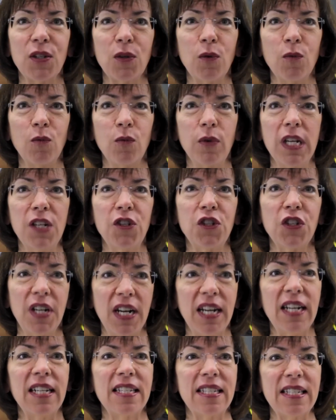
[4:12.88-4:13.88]
a region
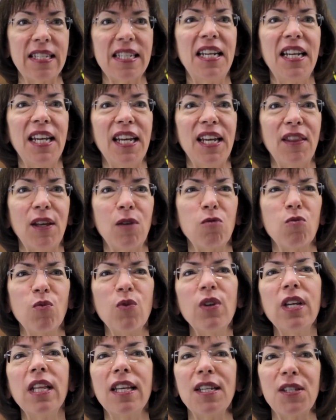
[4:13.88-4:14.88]
and a city that
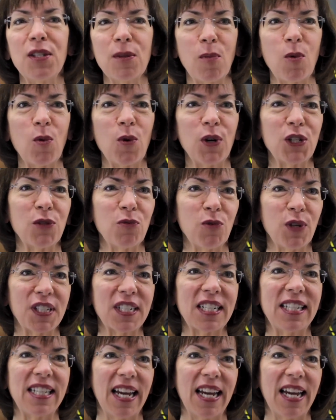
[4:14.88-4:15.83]
really supports risk